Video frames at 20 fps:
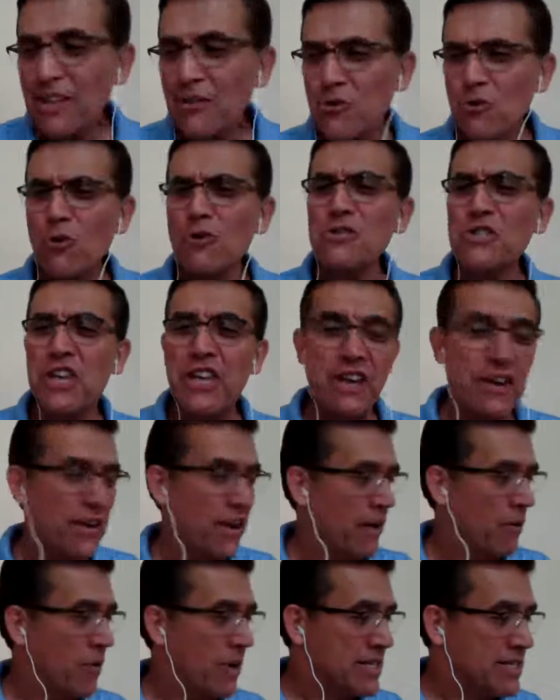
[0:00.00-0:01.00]
tools here,
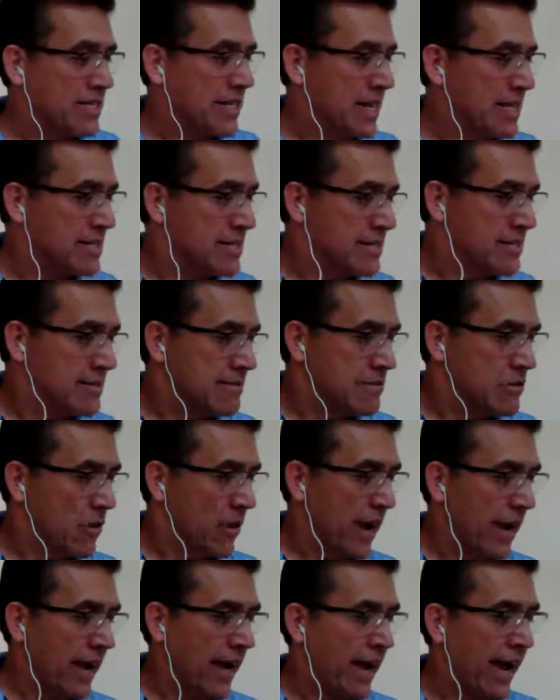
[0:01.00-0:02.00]
and one says you
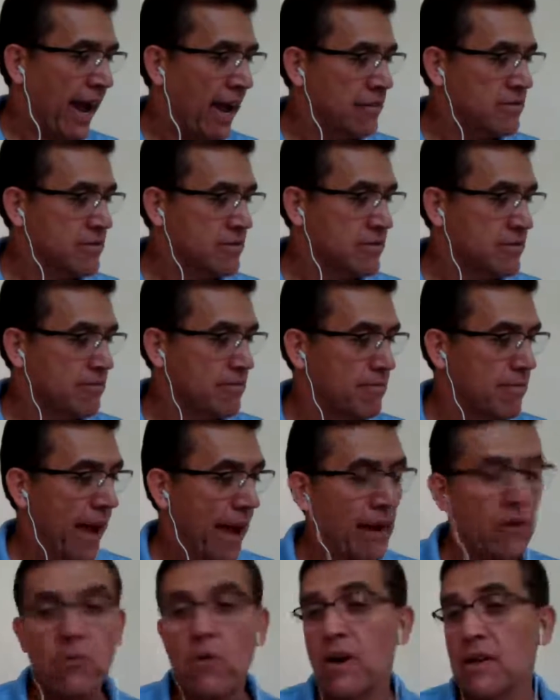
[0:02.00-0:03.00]
can count
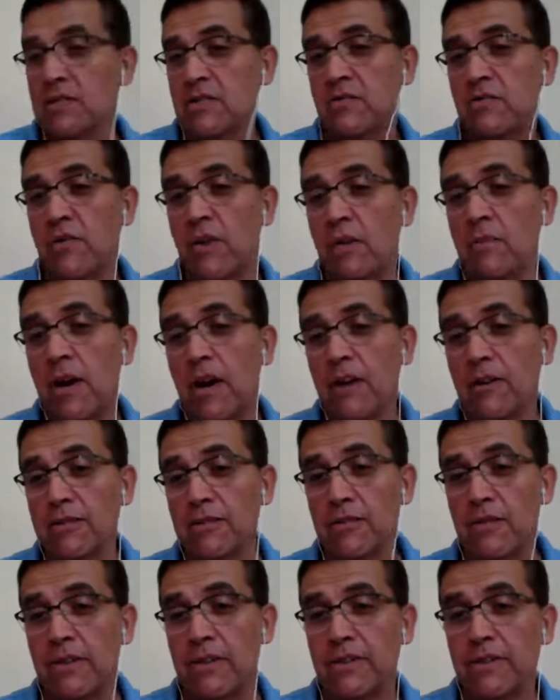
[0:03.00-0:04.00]
backwards from
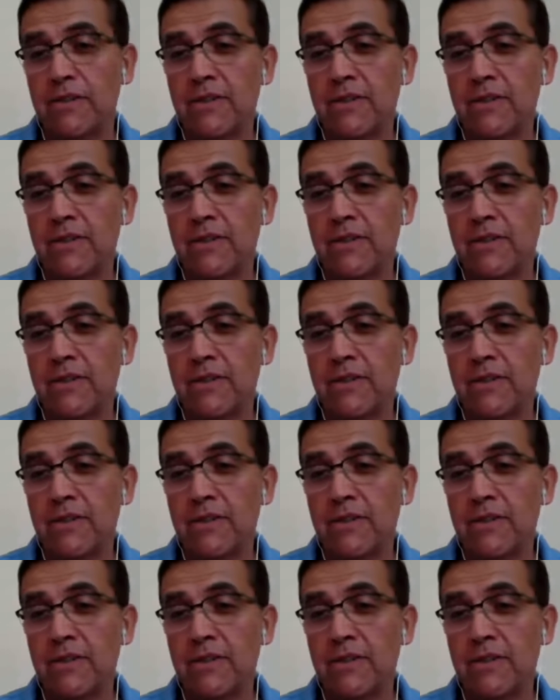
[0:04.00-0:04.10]
100,